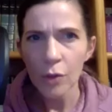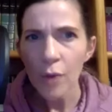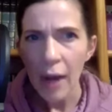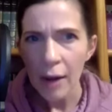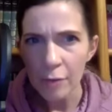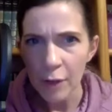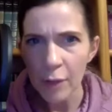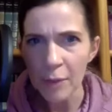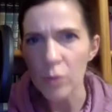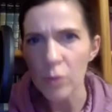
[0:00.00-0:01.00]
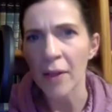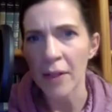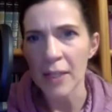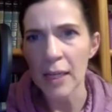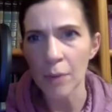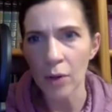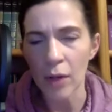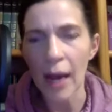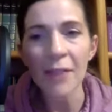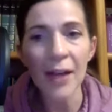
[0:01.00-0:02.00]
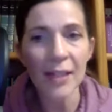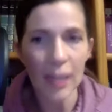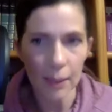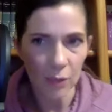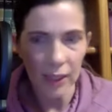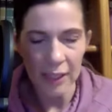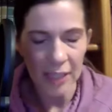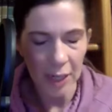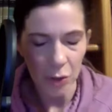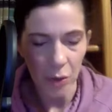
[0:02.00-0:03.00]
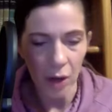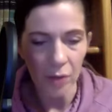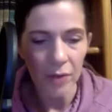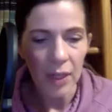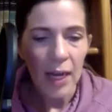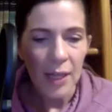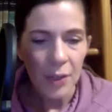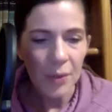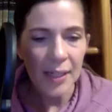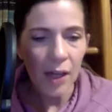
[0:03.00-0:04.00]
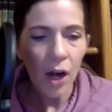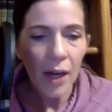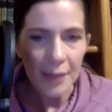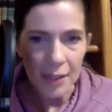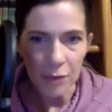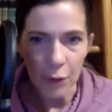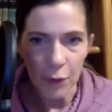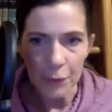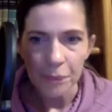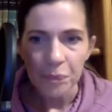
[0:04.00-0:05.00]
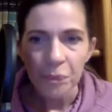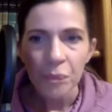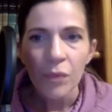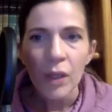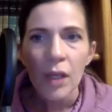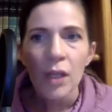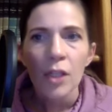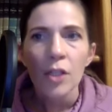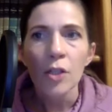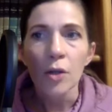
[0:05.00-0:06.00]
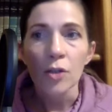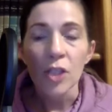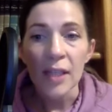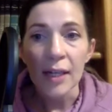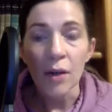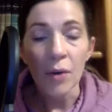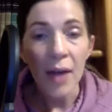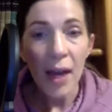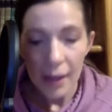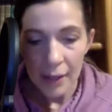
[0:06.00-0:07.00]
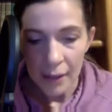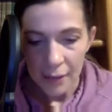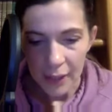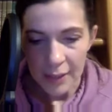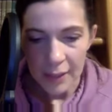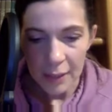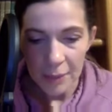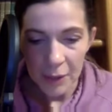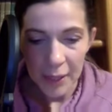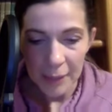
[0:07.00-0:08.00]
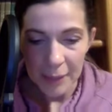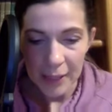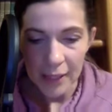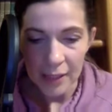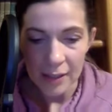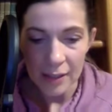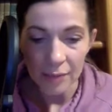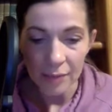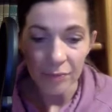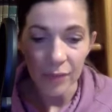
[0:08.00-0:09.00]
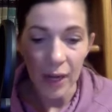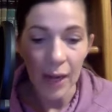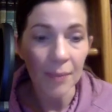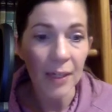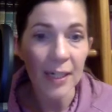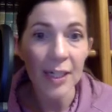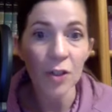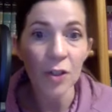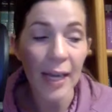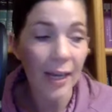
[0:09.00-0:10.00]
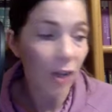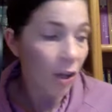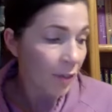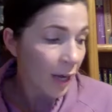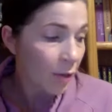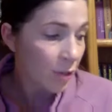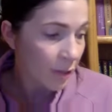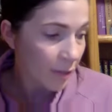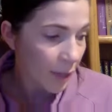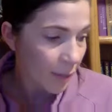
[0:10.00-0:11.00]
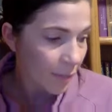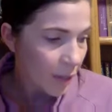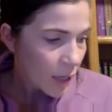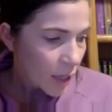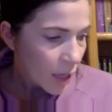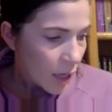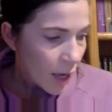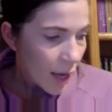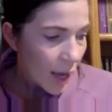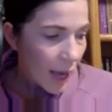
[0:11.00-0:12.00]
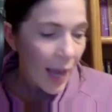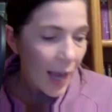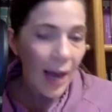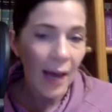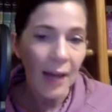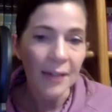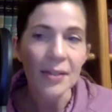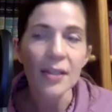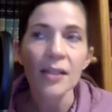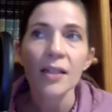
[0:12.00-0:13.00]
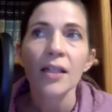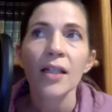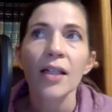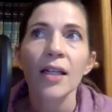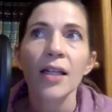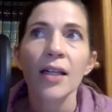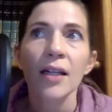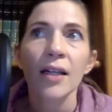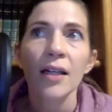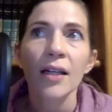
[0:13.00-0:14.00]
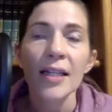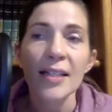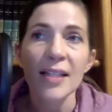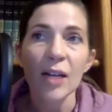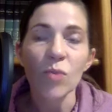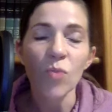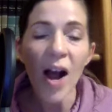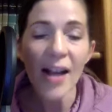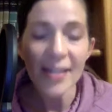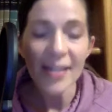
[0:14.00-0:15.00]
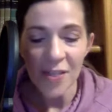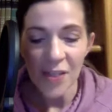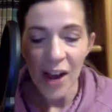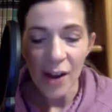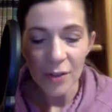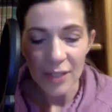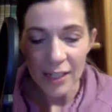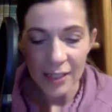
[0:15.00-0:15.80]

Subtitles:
don't have very much room on that table. At that time, she had like 10 or 12. So he's like, I'll hang these for you. So she's like, okay, that's going to be great because I'm going to need you to hang all 1,000 of them. And he's like, what? 1,000?